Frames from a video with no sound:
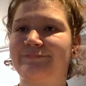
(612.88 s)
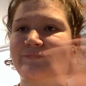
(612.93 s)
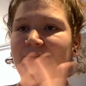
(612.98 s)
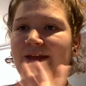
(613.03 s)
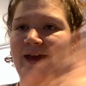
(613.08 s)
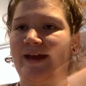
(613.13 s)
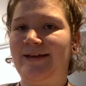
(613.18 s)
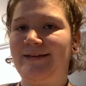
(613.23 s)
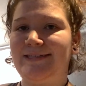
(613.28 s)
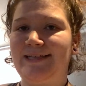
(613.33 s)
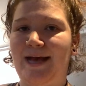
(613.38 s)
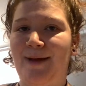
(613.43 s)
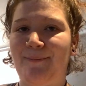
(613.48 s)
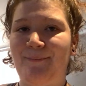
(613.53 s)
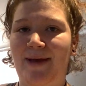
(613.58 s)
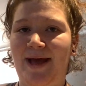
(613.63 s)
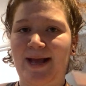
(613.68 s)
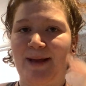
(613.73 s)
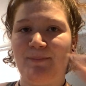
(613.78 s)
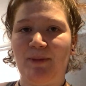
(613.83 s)
Okay, I'm
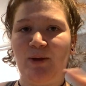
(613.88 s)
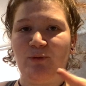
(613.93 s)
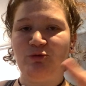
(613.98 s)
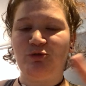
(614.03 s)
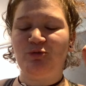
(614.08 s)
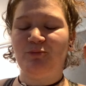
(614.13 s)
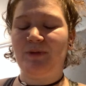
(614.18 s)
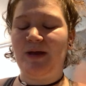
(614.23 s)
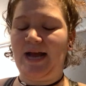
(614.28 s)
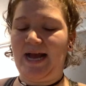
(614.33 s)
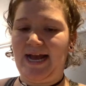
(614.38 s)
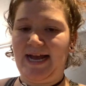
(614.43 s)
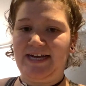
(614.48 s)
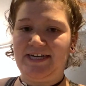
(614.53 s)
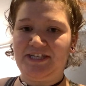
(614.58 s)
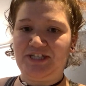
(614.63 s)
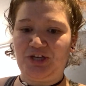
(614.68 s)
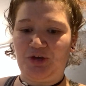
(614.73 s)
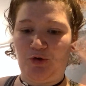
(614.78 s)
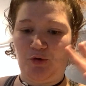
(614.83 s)
back in my room. I had
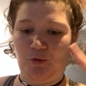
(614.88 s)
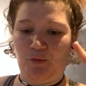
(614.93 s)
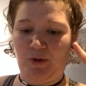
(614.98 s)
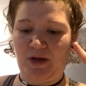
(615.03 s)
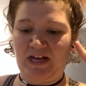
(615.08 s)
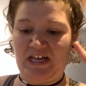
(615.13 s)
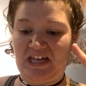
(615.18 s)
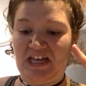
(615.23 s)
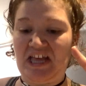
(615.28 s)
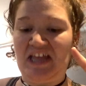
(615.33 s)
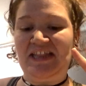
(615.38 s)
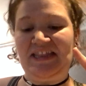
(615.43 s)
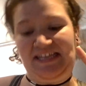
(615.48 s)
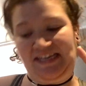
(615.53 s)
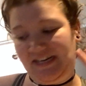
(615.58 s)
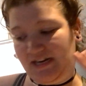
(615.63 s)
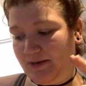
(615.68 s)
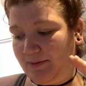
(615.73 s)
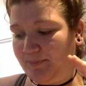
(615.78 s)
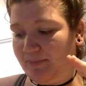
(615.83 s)
to go
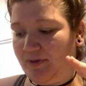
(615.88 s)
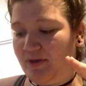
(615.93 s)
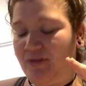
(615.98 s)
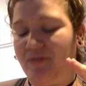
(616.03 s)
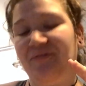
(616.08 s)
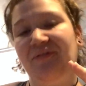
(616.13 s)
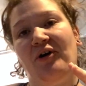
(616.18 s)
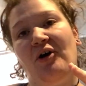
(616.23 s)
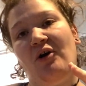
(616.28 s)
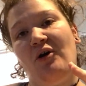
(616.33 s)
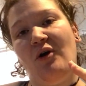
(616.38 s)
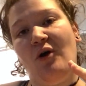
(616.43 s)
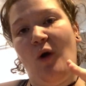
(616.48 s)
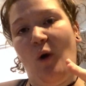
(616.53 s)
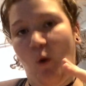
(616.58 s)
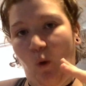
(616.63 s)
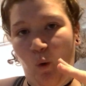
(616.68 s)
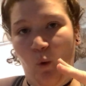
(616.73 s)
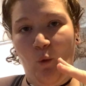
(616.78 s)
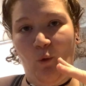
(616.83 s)
clean up the
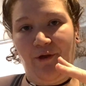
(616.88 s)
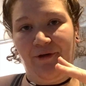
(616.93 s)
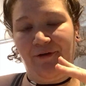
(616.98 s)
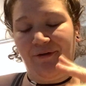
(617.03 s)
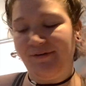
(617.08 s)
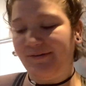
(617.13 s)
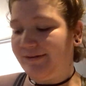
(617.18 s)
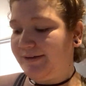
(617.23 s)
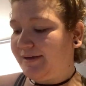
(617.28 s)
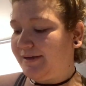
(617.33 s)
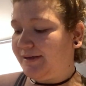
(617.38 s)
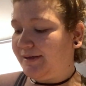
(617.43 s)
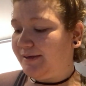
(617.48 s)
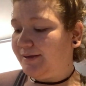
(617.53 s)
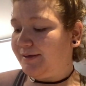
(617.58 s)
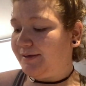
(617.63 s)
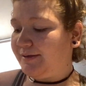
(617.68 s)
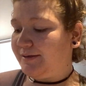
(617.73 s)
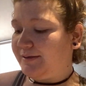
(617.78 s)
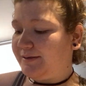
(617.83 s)
oil,
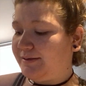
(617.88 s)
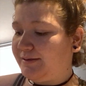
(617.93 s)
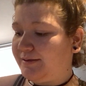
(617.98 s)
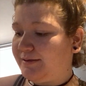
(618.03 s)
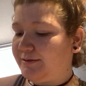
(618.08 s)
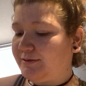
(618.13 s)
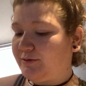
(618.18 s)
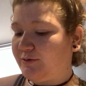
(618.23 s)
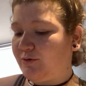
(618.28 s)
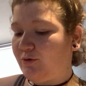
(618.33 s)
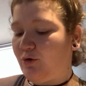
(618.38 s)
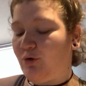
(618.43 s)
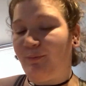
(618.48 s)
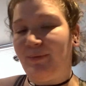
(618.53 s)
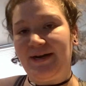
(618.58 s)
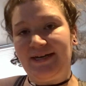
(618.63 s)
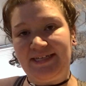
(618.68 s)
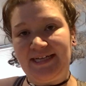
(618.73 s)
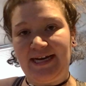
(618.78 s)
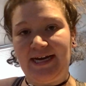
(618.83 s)
or my
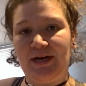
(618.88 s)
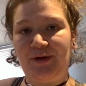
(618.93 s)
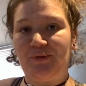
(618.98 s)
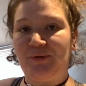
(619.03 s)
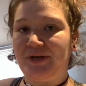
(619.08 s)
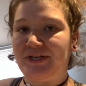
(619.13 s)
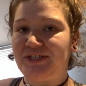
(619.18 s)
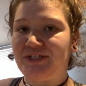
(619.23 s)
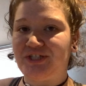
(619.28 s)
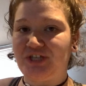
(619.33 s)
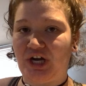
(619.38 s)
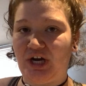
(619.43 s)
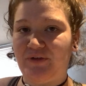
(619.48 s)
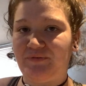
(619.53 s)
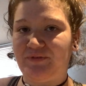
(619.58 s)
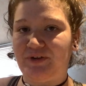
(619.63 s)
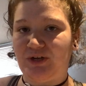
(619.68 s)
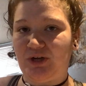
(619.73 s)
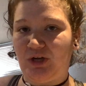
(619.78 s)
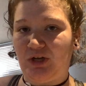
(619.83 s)
dog would have scarfed
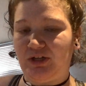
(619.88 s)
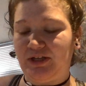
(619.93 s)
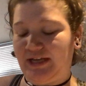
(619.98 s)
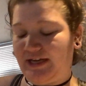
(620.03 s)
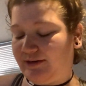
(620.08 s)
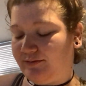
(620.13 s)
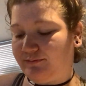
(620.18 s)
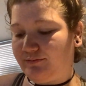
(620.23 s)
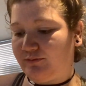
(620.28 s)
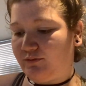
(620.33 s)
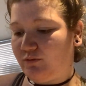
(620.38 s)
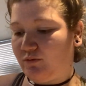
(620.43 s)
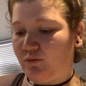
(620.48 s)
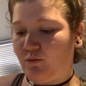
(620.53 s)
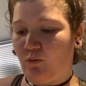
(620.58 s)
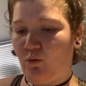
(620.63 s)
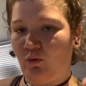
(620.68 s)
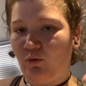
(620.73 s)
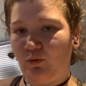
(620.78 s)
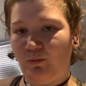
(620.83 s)
it all down.
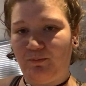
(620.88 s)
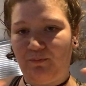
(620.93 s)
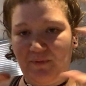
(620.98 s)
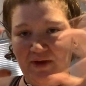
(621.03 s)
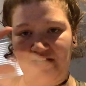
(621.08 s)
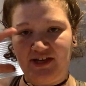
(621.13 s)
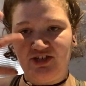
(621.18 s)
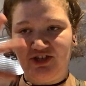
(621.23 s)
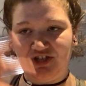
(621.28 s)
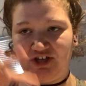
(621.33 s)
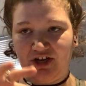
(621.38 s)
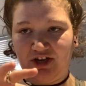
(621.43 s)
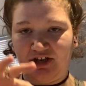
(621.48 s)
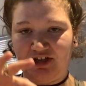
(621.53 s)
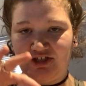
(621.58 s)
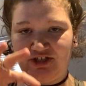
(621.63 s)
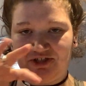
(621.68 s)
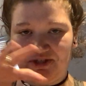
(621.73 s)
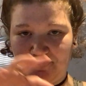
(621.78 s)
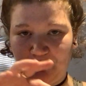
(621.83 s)
Whole big jug.
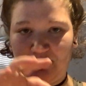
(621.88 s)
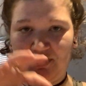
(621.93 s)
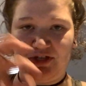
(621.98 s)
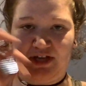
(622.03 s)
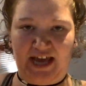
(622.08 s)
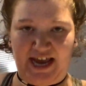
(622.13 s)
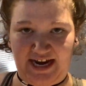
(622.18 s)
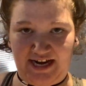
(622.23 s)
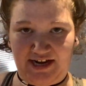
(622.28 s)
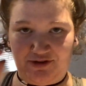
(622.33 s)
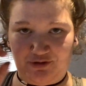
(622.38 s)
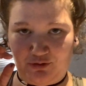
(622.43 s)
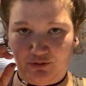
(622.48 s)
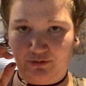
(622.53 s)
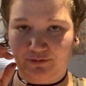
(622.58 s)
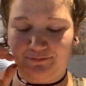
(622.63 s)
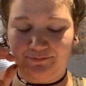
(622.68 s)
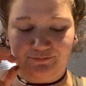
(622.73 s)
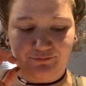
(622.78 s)
She would have ate it all.